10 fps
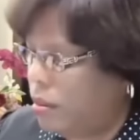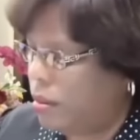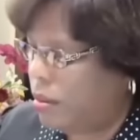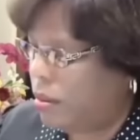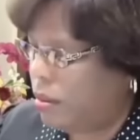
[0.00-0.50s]

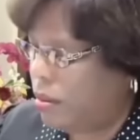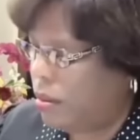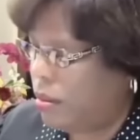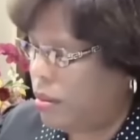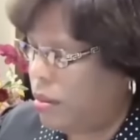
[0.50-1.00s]

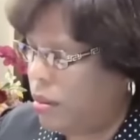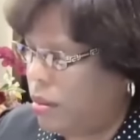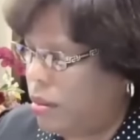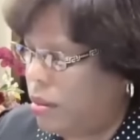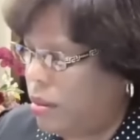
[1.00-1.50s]

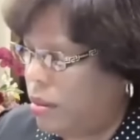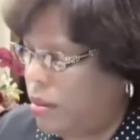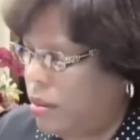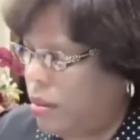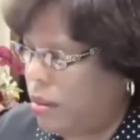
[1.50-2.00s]

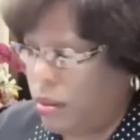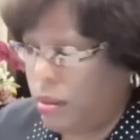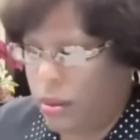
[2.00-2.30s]
(silence)